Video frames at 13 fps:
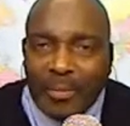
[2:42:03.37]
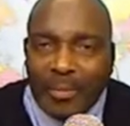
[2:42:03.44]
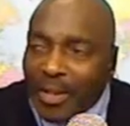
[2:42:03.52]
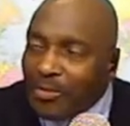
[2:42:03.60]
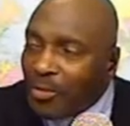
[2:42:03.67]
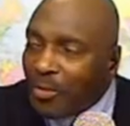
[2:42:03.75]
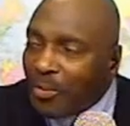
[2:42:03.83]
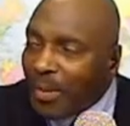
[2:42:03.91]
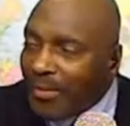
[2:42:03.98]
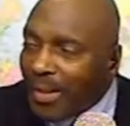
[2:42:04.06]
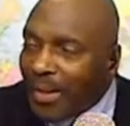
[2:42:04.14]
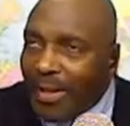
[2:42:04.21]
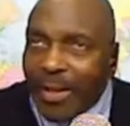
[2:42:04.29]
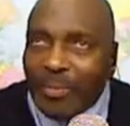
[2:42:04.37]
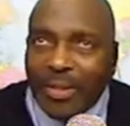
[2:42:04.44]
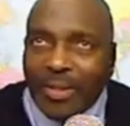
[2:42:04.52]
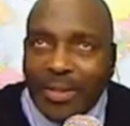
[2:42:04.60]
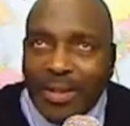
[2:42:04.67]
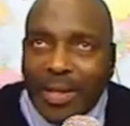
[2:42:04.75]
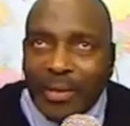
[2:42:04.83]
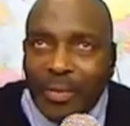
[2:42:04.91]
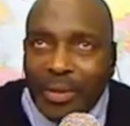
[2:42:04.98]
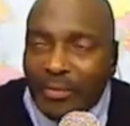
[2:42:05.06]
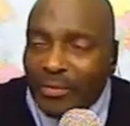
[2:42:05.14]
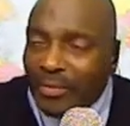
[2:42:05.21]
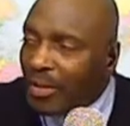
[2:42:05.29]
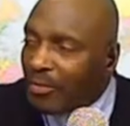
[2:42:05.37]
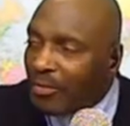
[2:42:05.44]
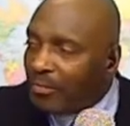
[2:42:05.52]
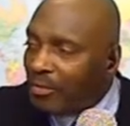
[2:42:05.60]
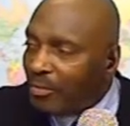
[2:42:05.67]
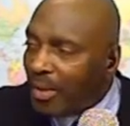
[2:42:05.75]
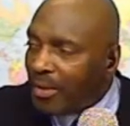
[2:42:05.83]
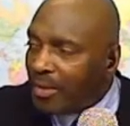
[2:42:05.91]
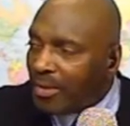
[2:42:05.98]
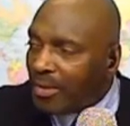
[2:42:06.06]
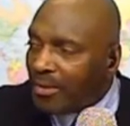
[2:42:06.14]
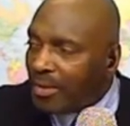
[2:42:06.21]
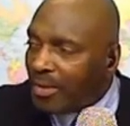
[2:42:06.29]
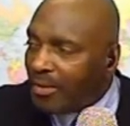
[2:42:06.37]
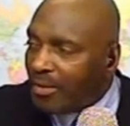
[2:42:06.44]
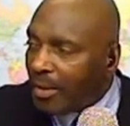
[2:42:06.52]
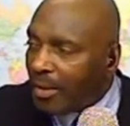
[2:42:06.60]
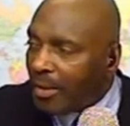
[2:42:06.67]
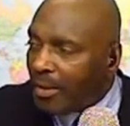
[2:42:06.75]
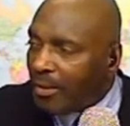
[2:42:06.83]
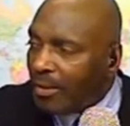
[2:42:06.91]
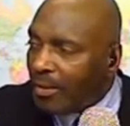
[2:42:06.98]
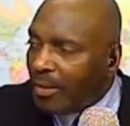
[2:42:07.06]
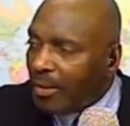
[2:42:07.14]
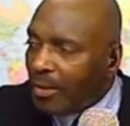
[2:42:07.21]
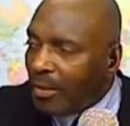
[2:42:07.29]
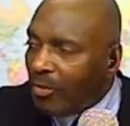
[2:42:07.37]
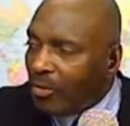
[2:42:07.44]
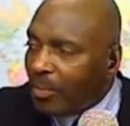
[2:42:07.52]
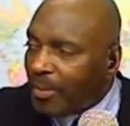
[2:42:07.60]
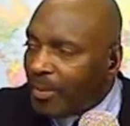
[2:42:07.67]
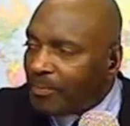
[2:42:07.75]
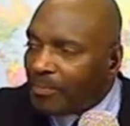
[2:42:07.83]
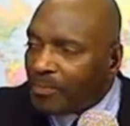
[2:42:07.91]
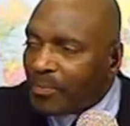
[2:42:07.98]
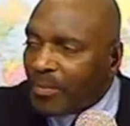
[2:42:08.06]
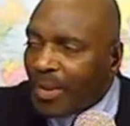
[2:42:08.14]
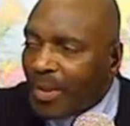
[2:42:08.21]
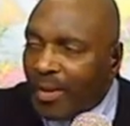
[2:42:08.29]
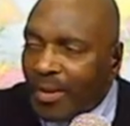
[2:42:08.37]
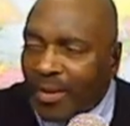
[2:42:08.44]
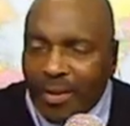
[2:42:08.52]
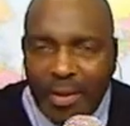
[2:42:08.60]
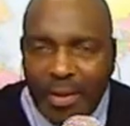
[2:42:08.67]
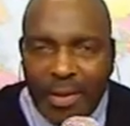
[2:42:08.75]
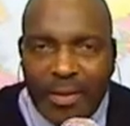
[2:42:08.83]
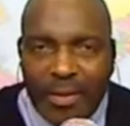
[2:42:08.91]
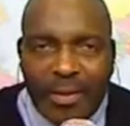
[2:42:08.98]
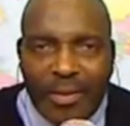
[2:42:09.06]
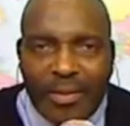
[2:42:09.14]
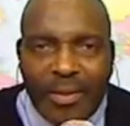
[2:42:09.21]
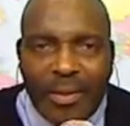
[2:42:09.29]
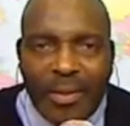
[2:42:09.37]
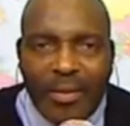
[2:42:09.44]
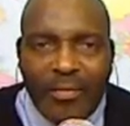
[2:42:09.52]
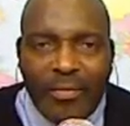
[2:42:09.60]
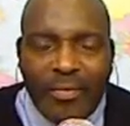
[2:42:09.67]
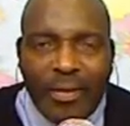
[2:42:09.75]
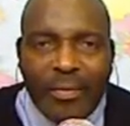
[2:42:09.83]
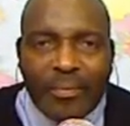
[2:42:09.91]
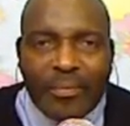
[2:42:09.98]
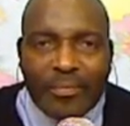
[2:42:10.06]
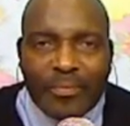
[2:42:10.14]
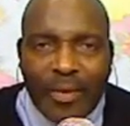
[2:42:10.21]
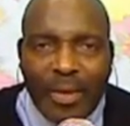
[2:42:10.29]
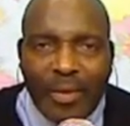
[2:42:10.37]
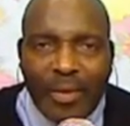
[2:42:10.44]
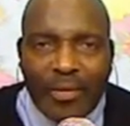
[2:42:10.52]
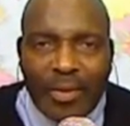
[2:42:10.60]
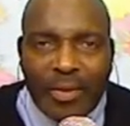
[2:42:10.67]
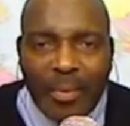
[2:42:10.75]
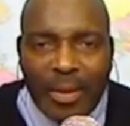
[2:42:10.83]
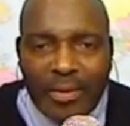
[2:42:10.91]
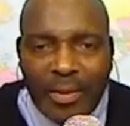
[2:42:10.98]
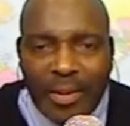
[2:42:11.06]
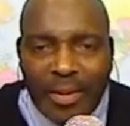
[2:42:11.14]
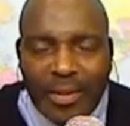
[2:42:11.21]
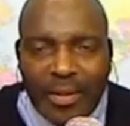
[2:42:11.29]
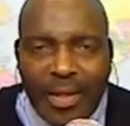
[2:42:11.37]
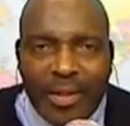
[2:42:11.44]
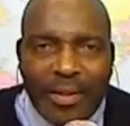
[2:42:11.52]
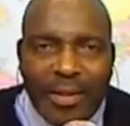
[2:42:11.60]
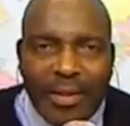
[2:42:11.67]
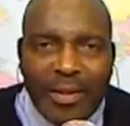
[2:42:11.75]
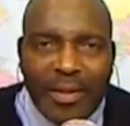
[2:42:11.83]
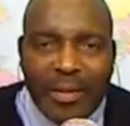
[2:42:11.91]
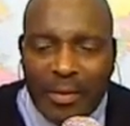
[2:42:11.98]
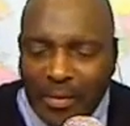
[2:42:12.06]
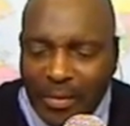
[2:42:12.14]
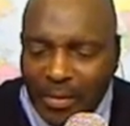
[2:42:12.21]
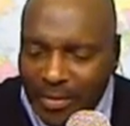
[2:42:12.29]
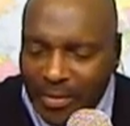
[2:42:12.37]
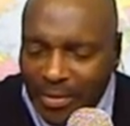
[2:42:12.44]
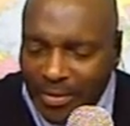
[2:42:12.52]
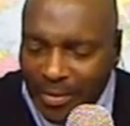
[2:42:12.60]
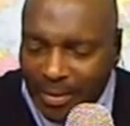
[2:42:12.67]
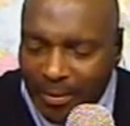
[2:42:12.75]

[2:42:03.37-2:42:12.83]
not sure about that happening today. We'll give her another few minutes and talk a little bit and see if she makes it in today. There's